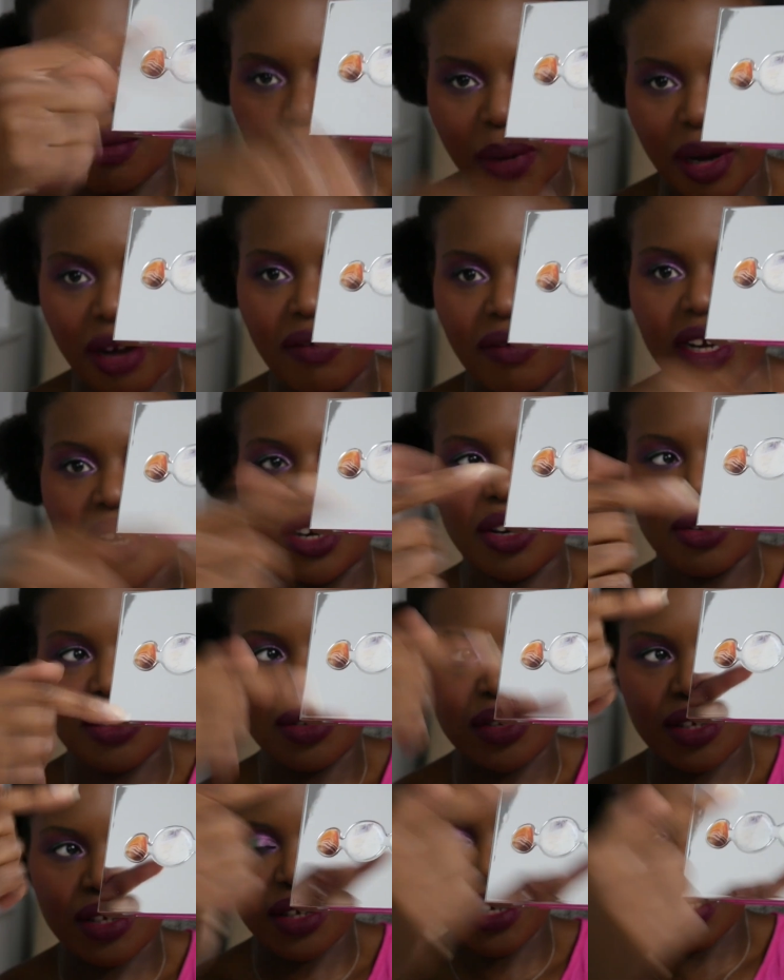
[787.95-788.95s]

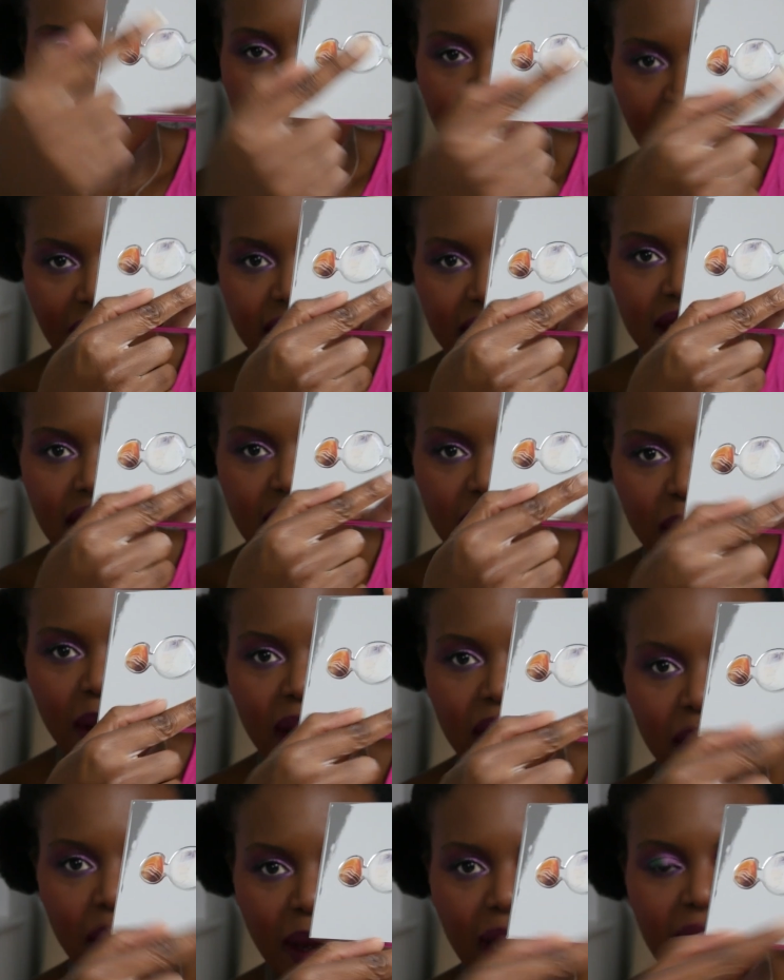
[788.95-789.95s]
Byredo's
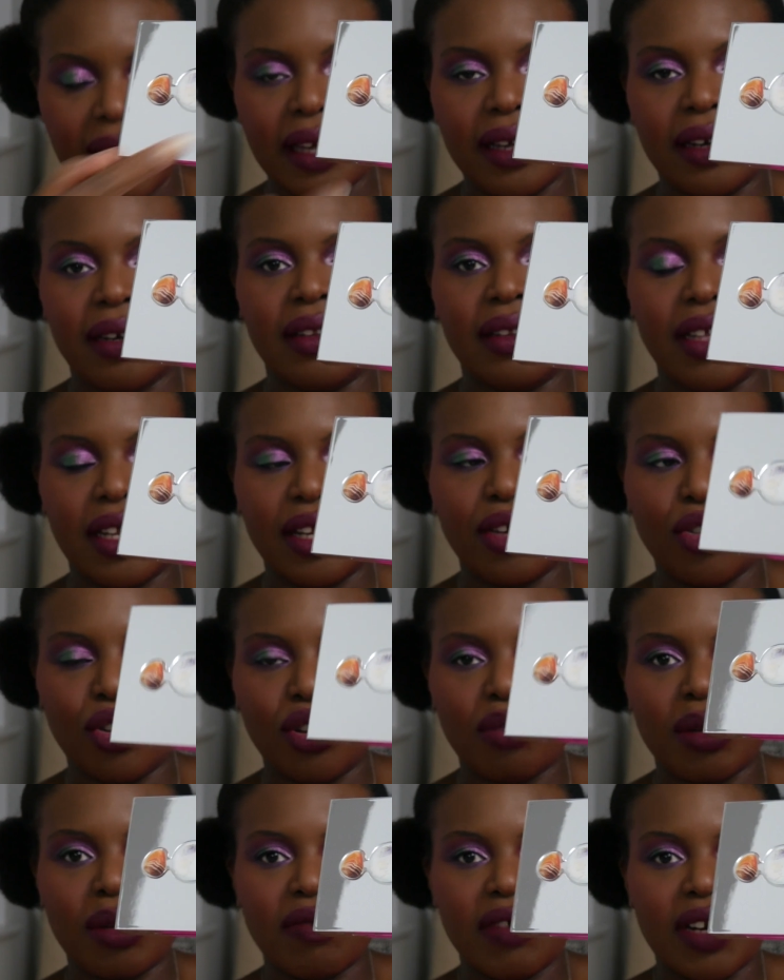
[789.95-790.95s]
£18 palette that they're going to
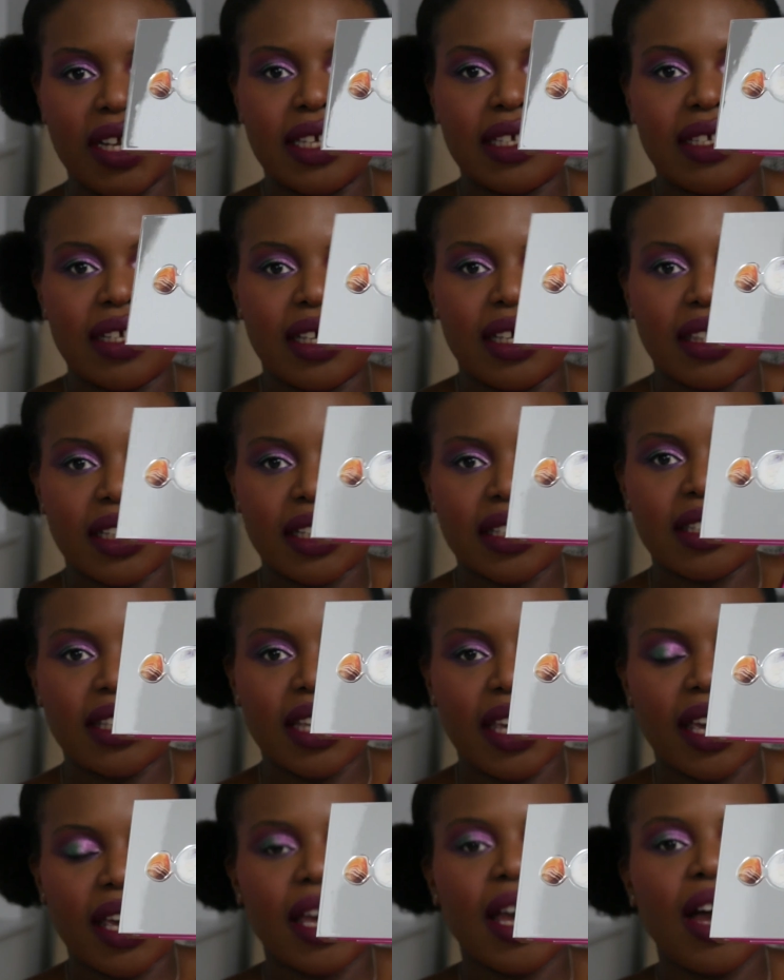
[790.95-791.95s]
be releasing this
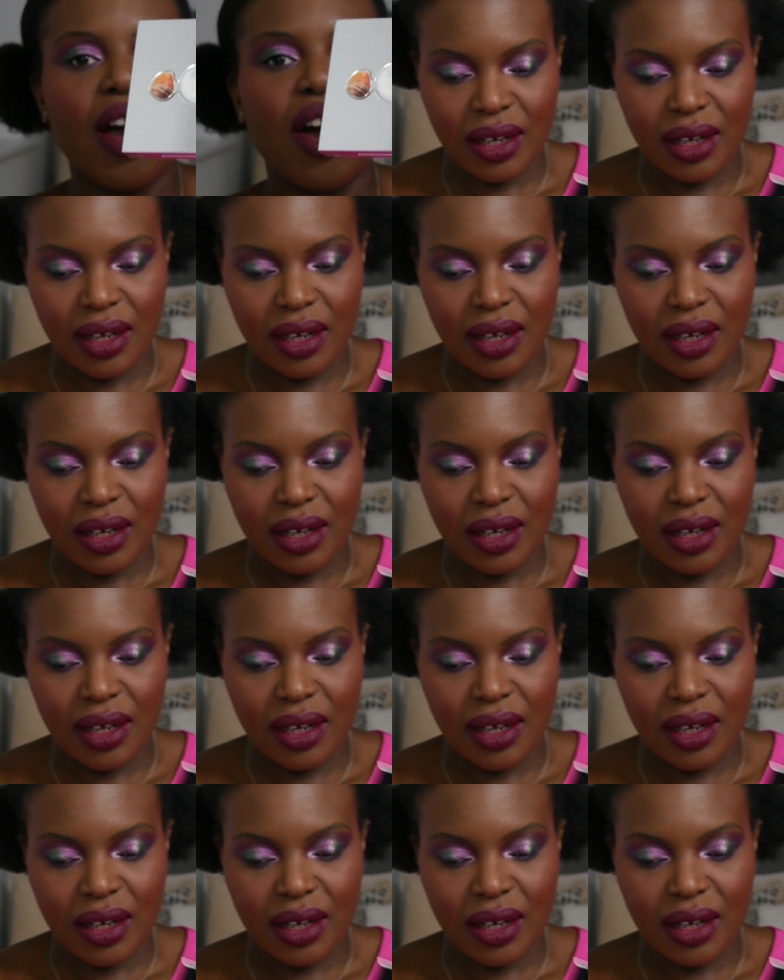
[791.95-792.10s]
year.